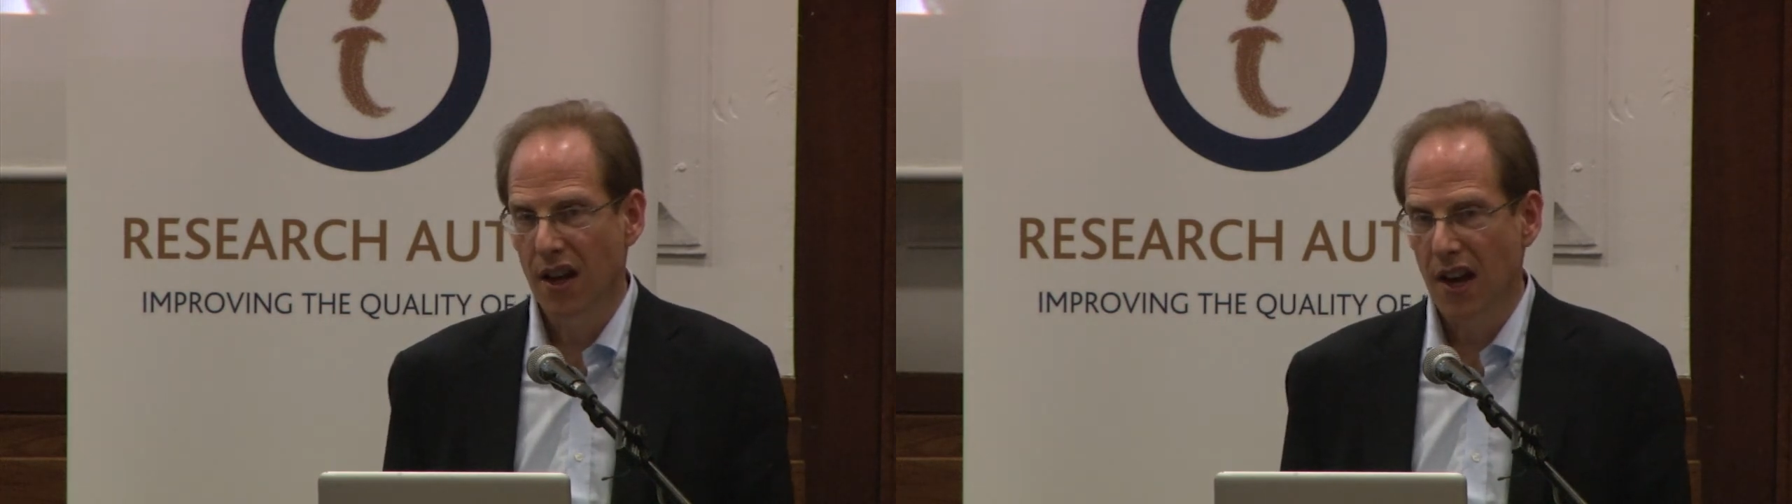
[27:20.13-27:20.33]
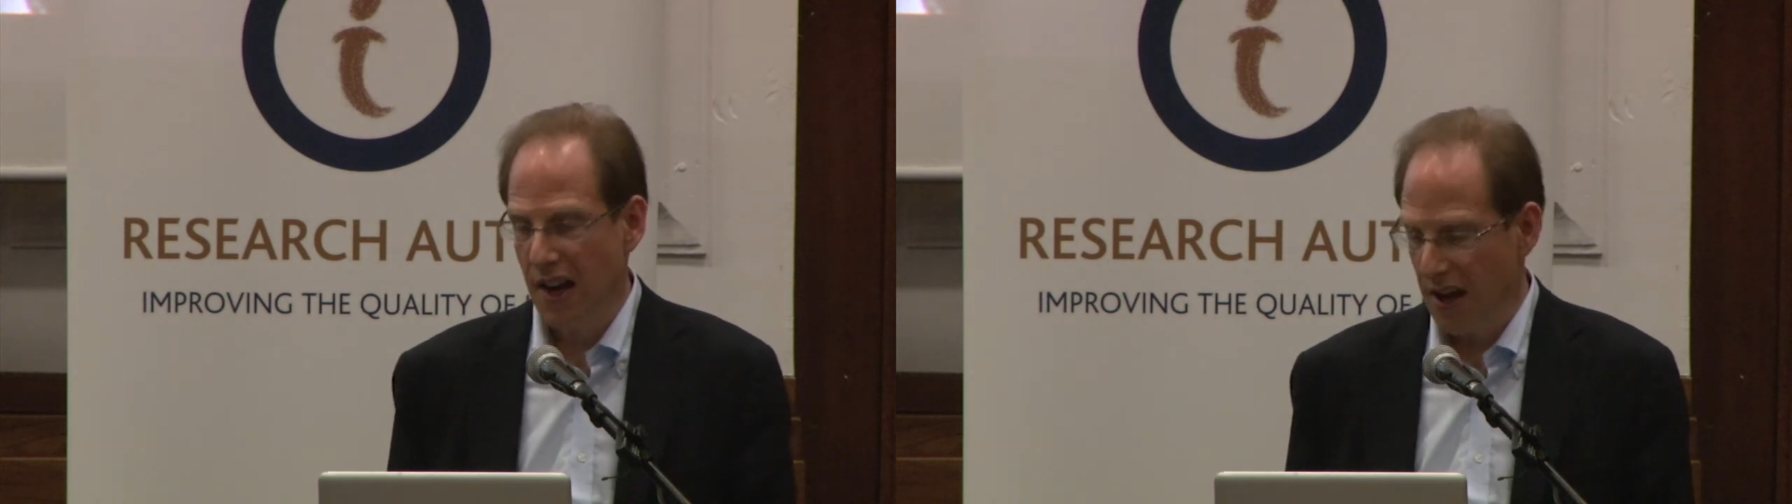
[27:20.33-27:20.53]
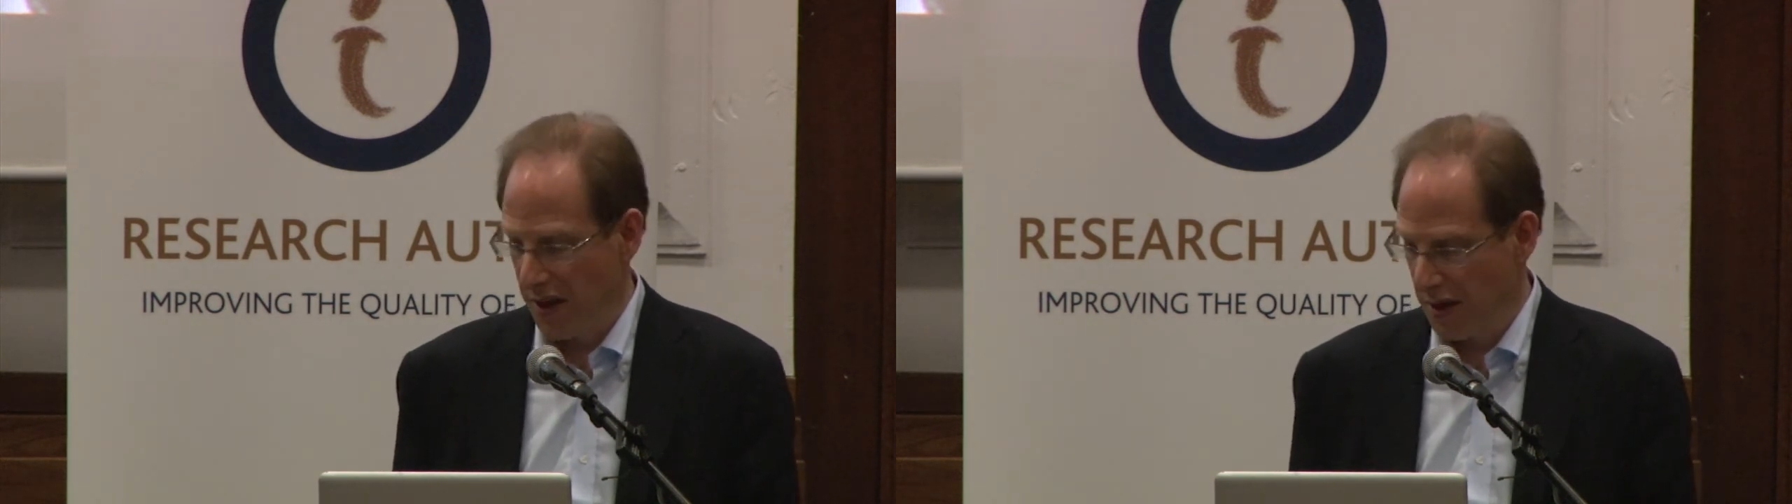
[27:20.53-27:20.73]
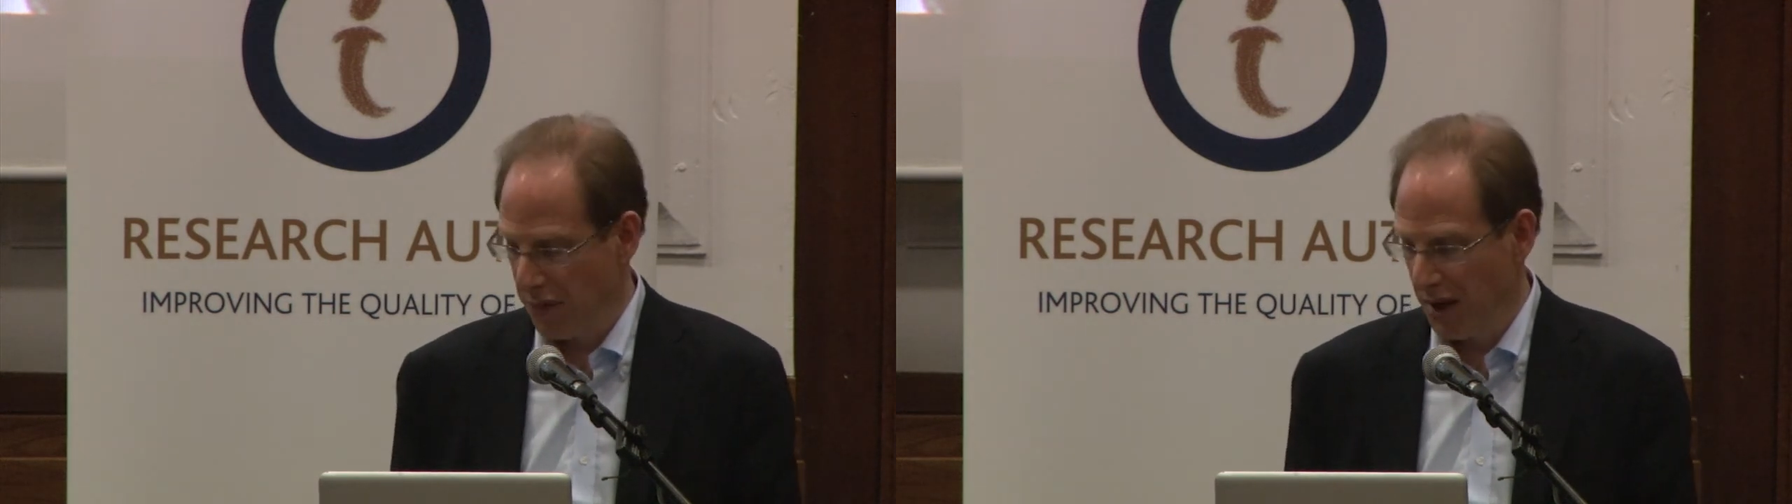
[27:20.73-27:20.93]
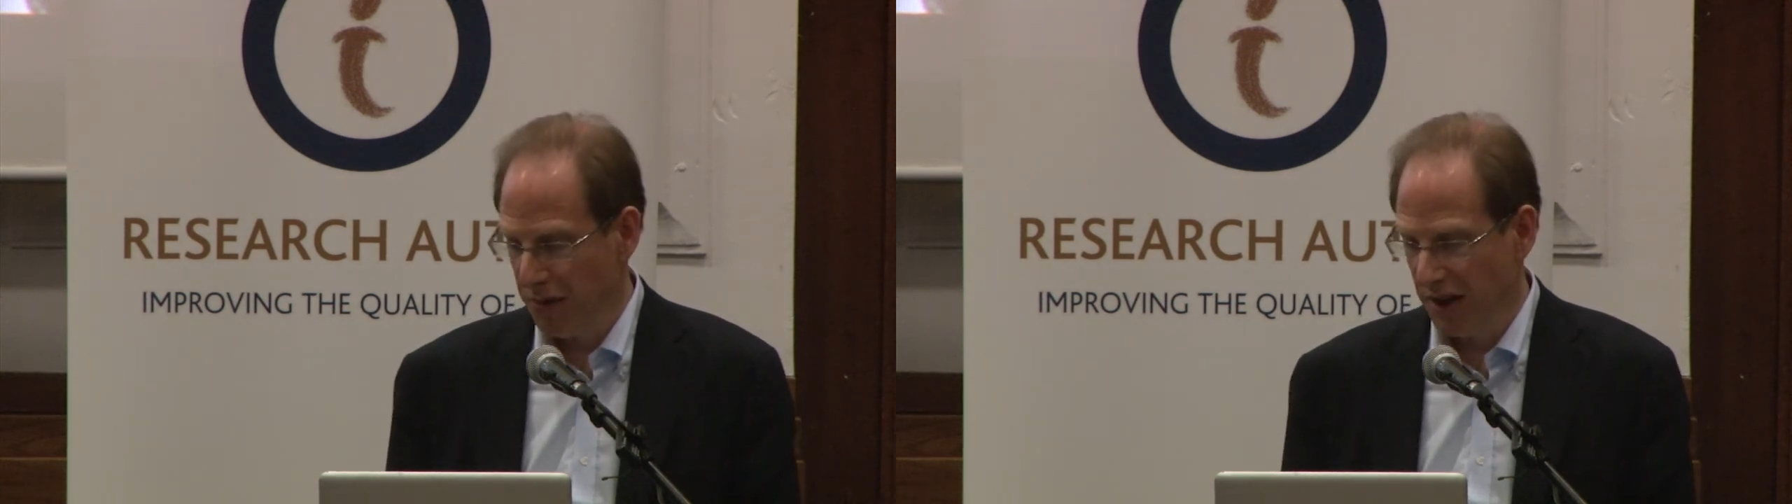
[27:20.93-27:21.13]
than
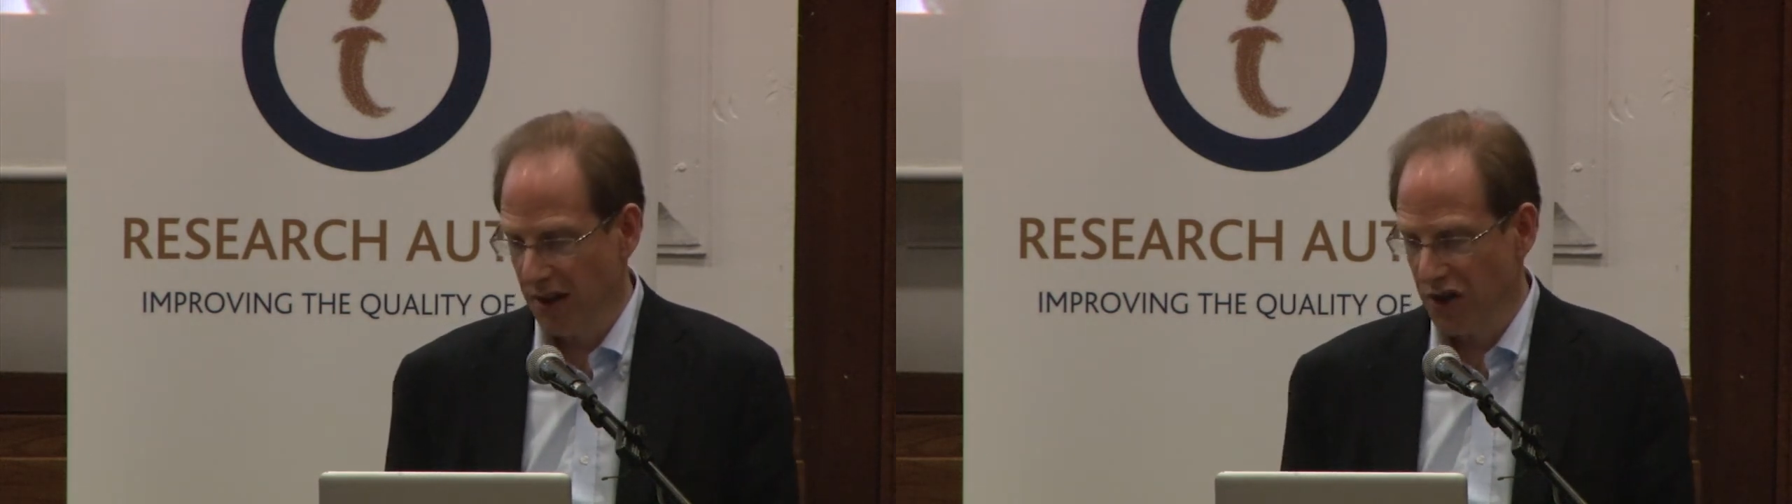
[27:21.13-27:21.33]
people in the